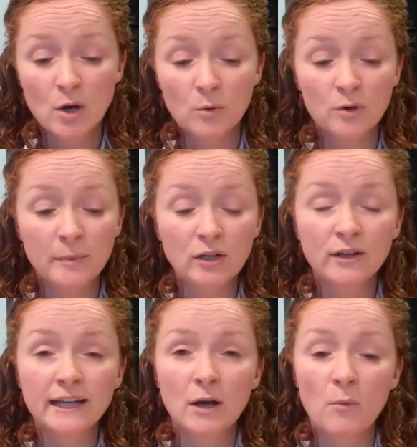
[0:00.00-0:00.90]
we will be
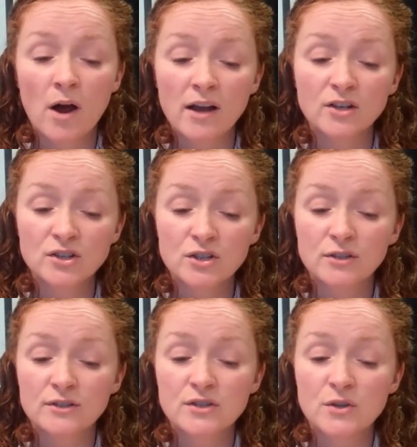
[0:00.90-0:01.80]
looking at why our
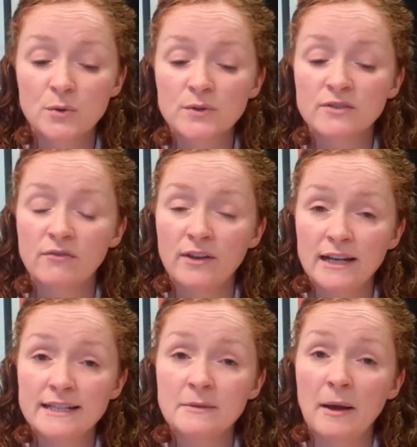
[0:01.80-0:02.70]
students' thoughts and
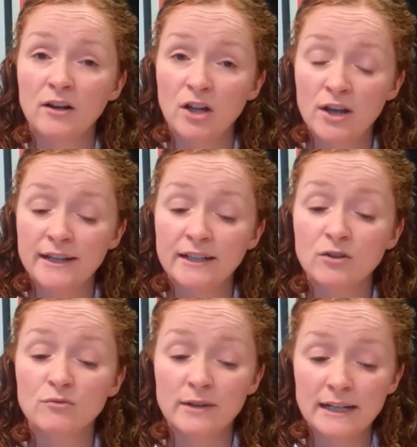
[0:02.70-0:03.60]
feelings about learning
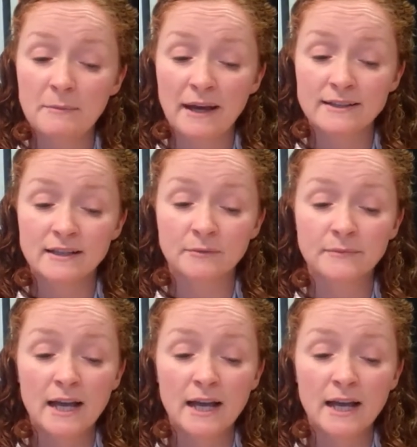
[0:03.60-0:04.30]
really matter